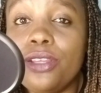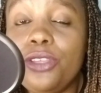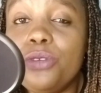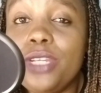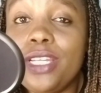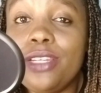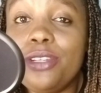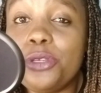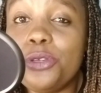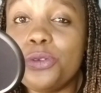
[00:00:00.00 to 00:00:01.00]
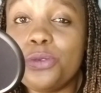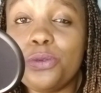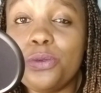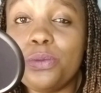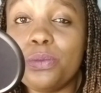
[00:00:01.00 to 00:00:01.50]
you need
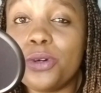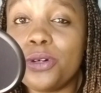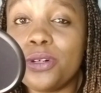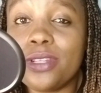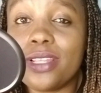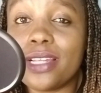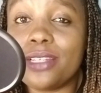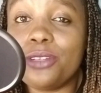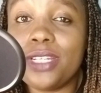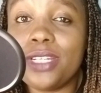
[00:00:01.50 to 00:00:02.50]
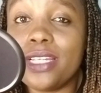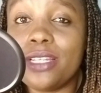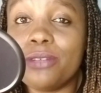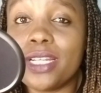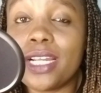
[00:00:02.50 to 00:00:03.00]
you more than you need
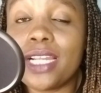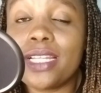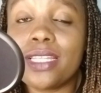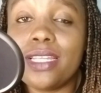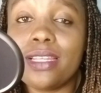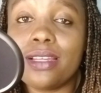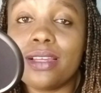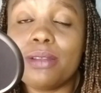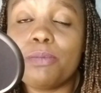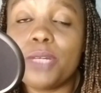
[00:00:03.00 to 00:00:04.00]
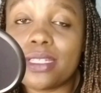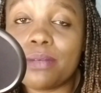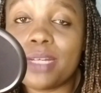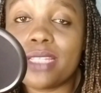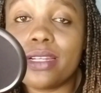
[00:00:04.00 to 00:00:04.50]
anyone. Another thing, point
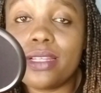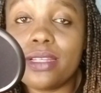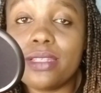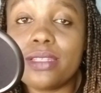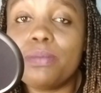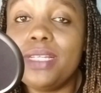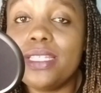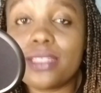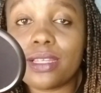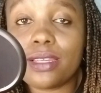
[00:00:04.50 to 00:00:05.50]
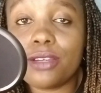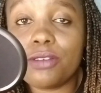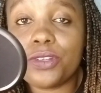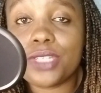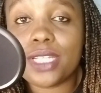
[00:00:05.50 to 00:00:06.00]
number three is, please take care
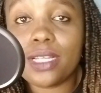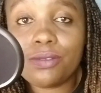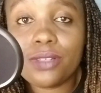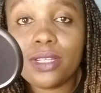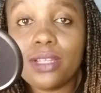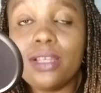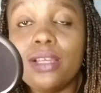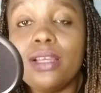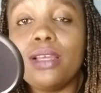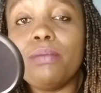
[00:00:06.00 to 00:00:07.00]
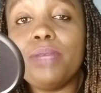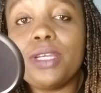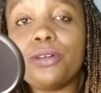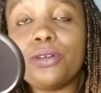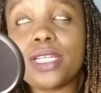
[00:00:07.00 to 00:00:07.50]
of yourself.
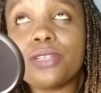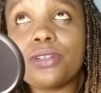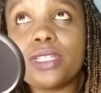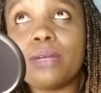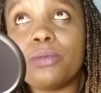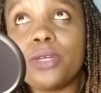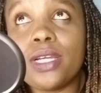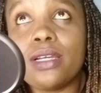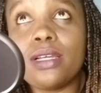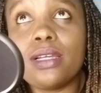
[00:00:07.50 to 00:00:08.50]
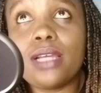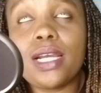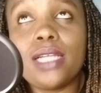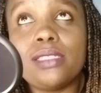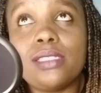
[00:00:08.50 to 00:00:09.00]
Because I saw somewhere, I
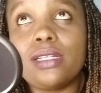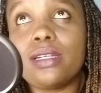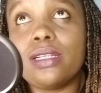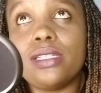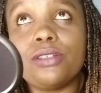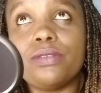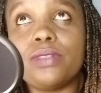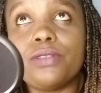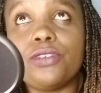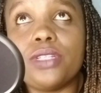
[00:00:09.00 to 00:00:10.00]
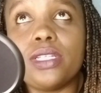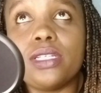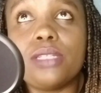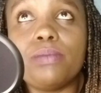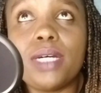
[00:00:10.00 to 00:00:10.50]
can't take credit for
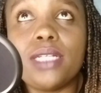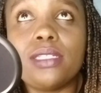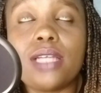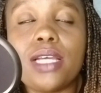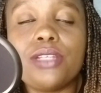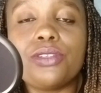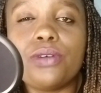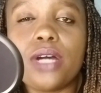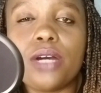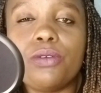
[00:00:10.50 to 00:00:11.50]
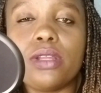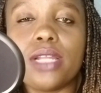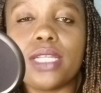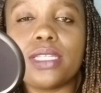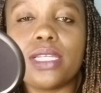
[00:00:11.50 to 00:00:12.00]
this, but I saw a quote
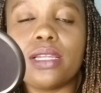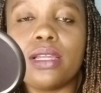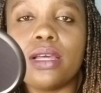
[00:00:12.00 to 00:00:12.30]
that said,